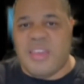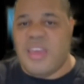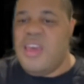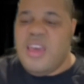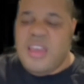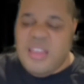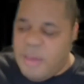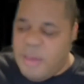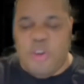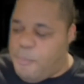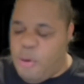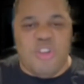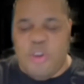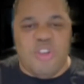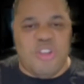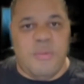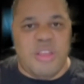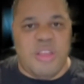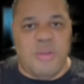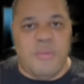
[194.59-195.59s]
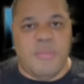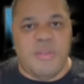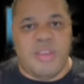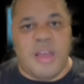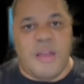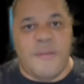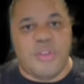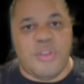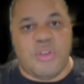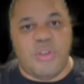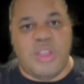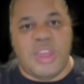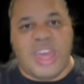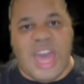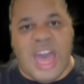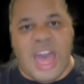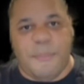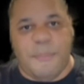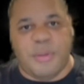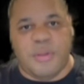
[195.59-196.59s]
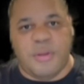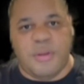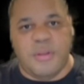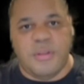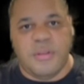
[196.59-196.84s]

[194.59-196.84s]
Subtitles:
to push himself to the Capitol.